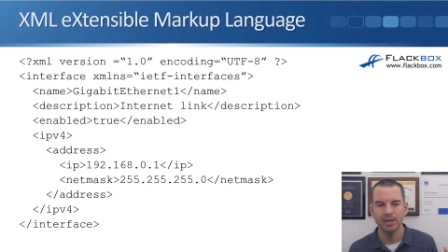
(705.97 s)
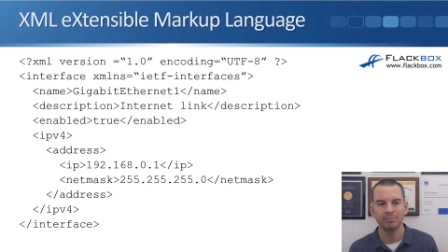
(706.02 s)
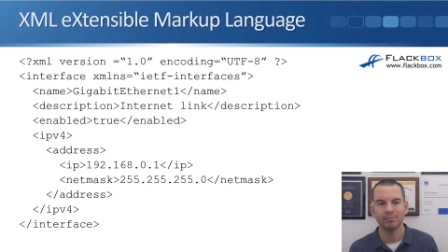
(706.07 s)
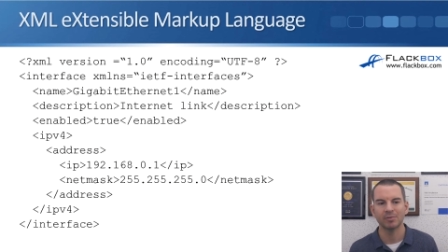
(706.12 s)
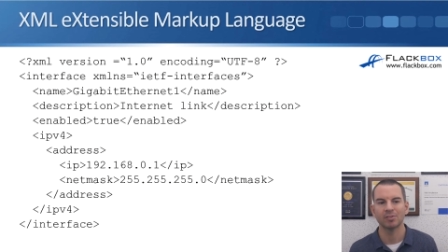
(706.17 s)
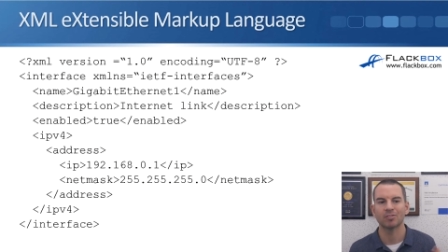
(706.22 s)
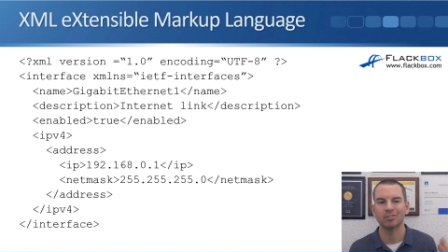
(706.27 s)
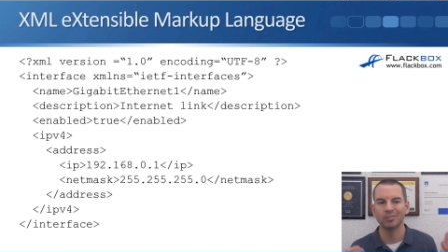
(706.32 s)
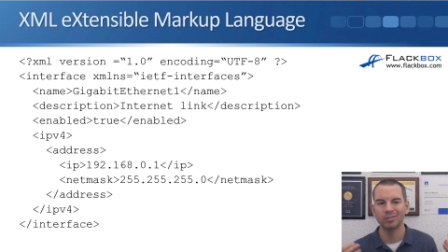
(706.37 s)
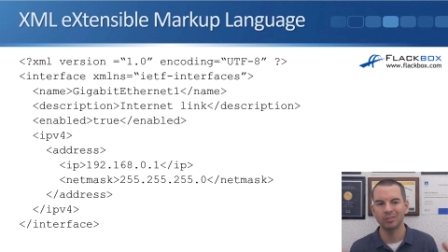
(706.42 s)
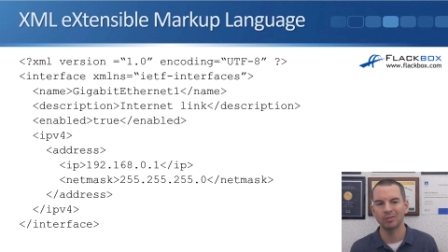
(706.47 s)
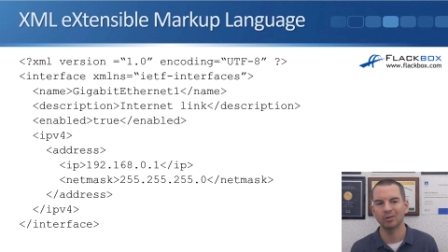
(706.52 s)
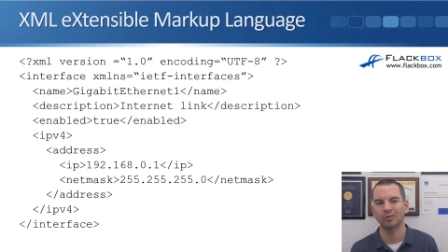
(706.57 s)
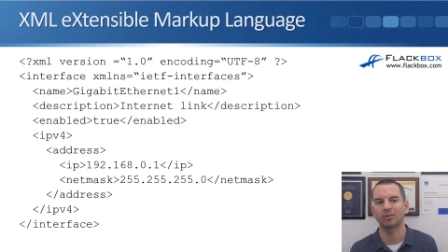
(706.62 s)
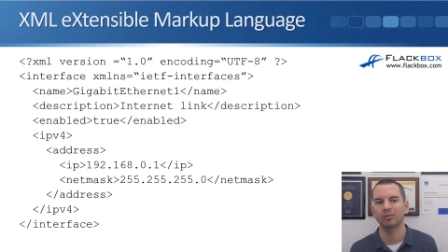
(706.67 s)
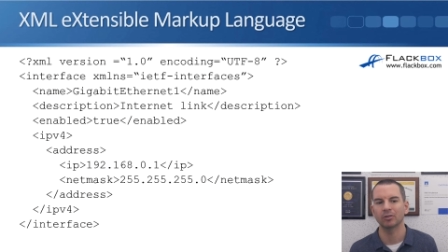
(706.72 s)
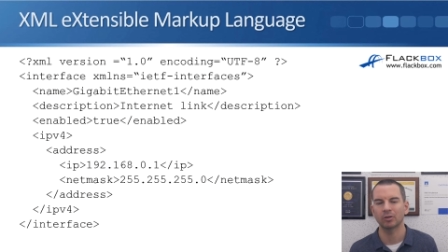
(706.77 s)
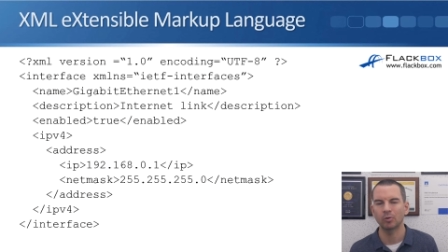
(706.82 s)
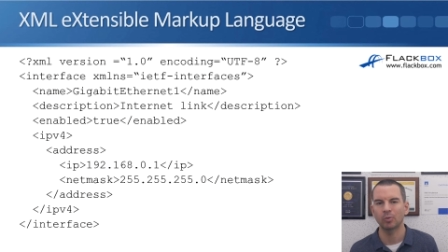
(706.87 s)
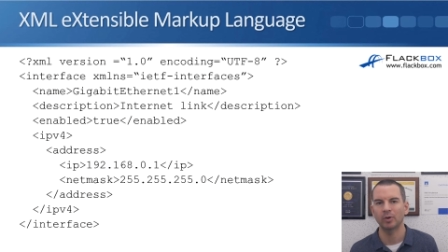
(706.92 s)
It's
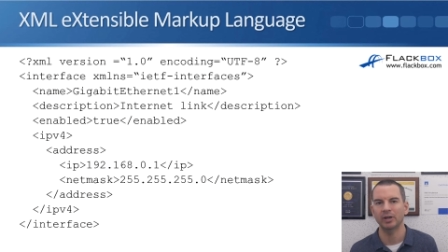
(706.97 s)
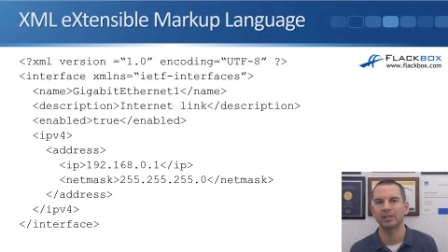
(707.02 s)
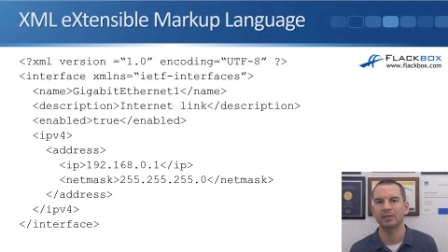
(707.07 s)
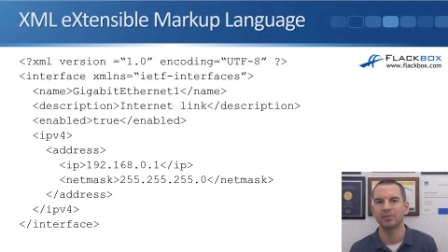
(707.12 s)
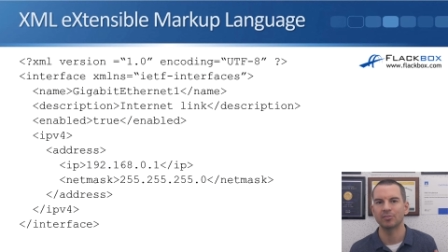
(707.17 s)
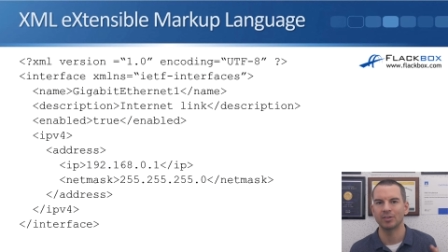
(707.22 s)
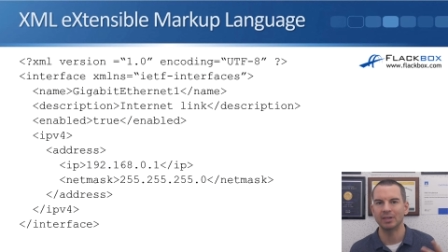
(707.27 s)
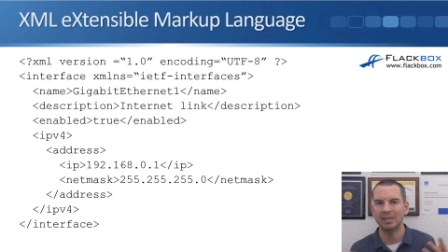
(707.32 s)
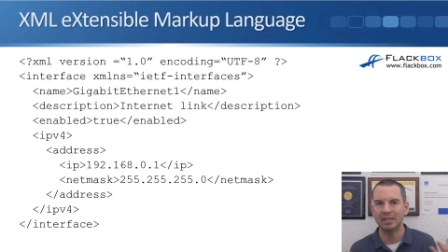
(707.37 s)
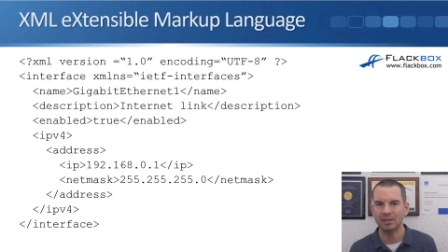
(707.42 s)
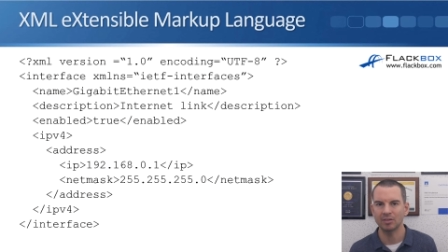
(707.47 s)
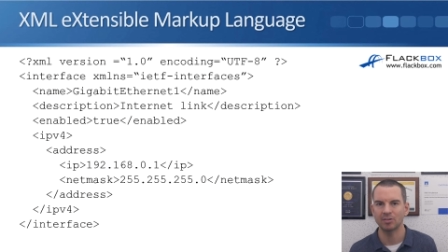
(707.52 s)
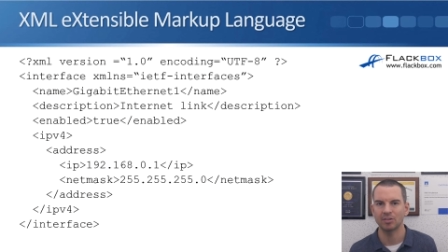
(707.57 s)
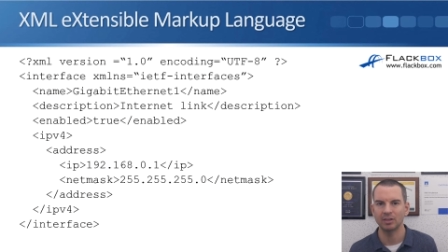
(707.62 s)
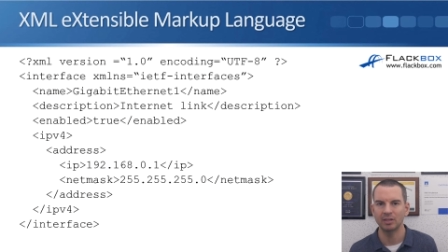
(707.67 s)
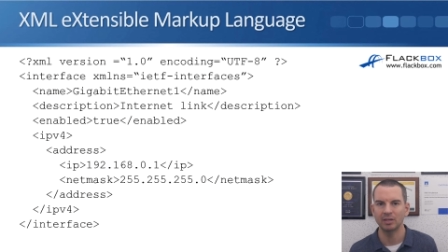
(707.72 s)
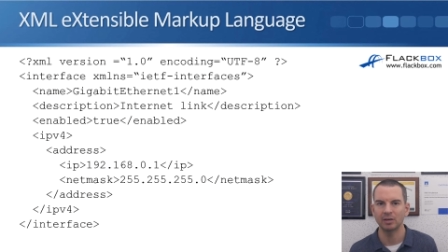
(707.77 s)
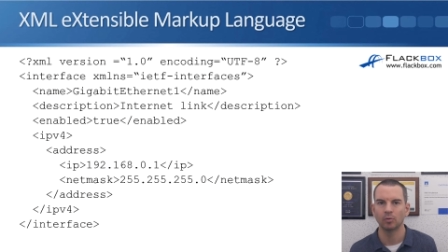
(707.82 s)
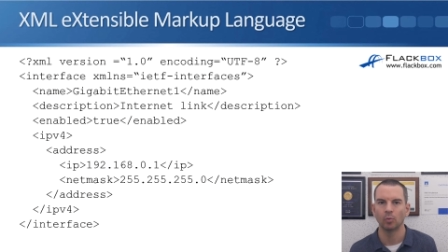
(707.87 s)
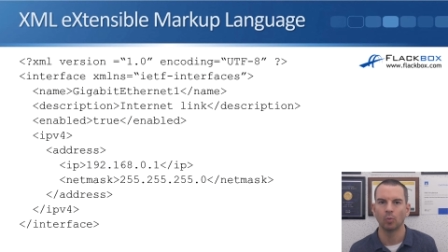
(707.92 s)
not quite as
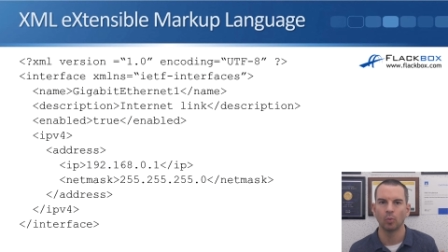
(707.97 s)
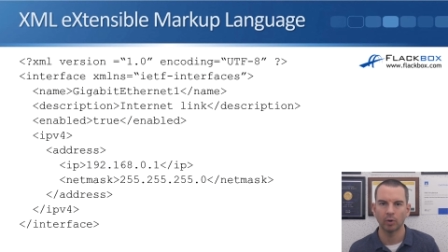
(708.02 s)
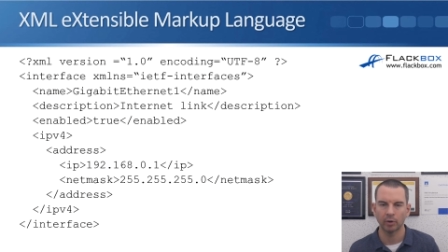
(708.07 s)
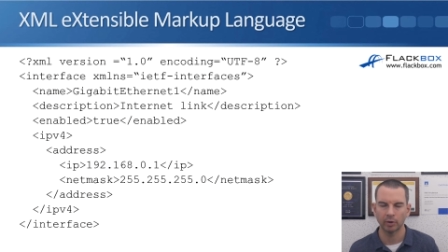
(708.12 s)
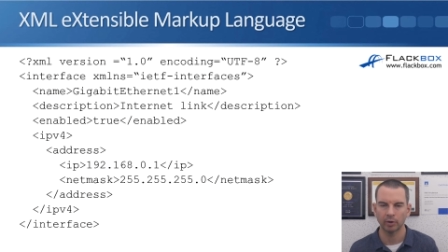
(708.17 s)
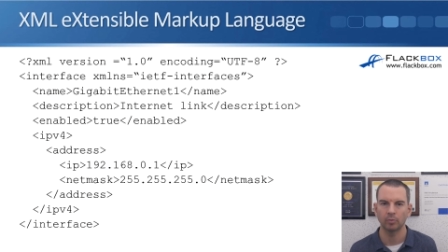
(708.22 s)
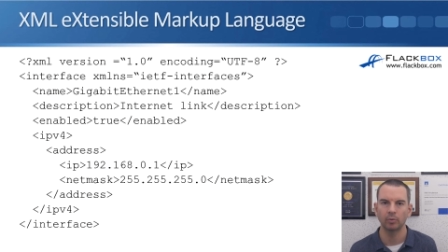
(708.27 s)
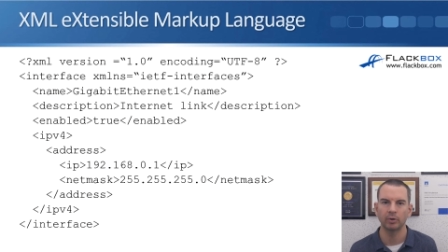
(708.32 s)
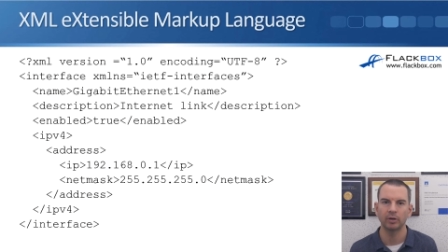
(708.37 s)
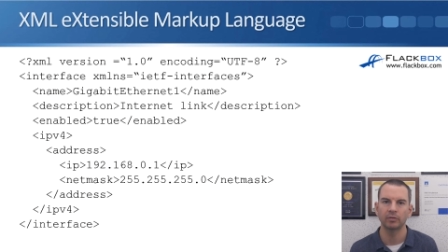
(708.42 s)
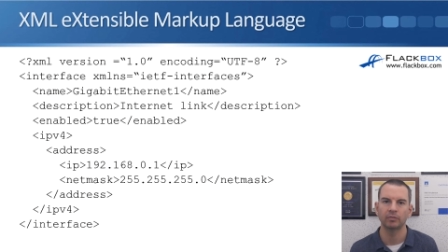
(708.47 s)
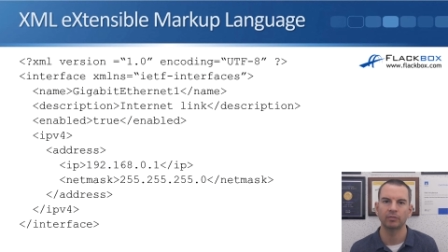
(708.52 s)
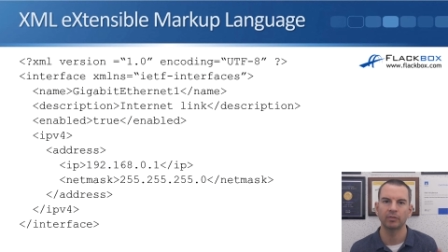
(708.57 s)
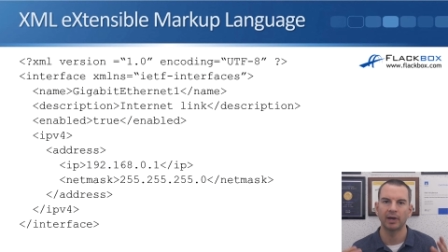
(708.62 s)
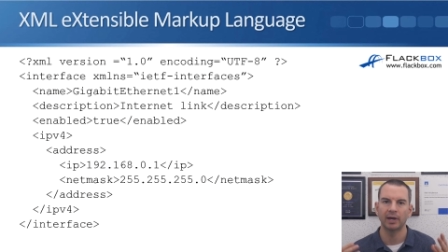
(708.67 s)
easy to work with